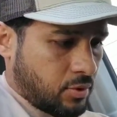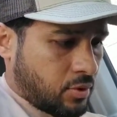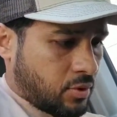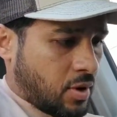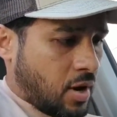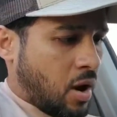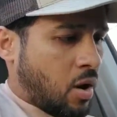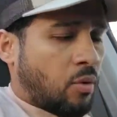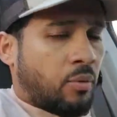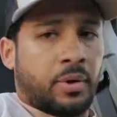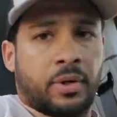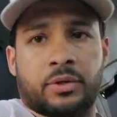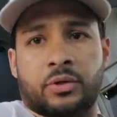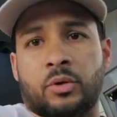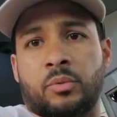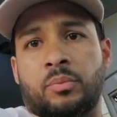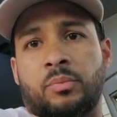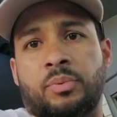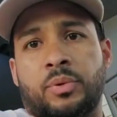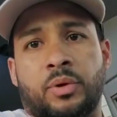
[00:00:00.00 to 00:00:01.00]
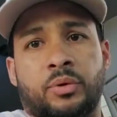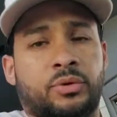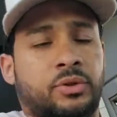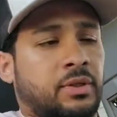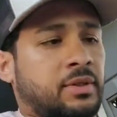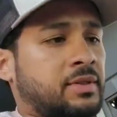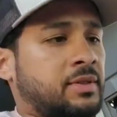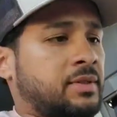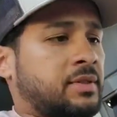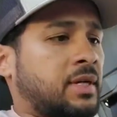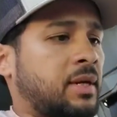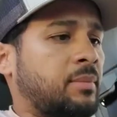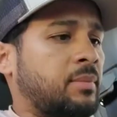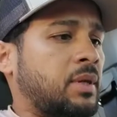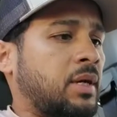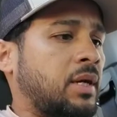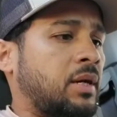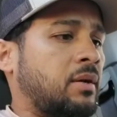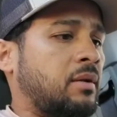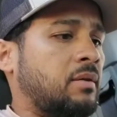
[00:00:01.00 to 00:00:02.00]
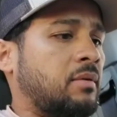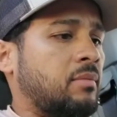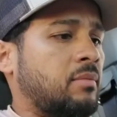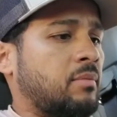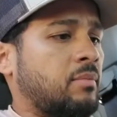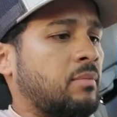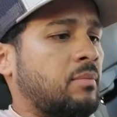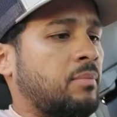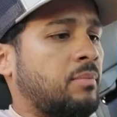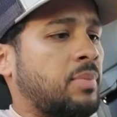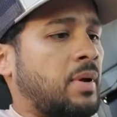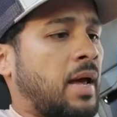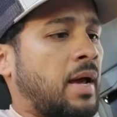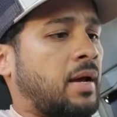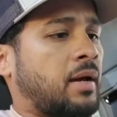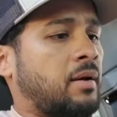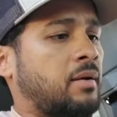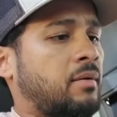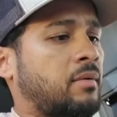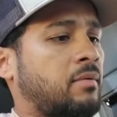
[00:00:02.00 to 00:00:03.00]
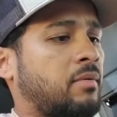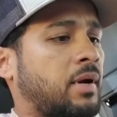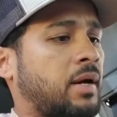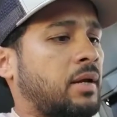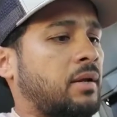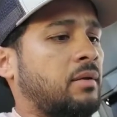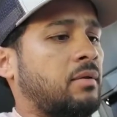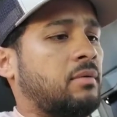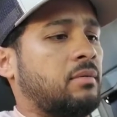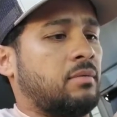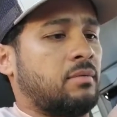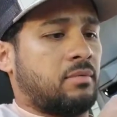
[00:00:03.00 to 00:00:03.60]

So now we suppose it's the same thing, black and red.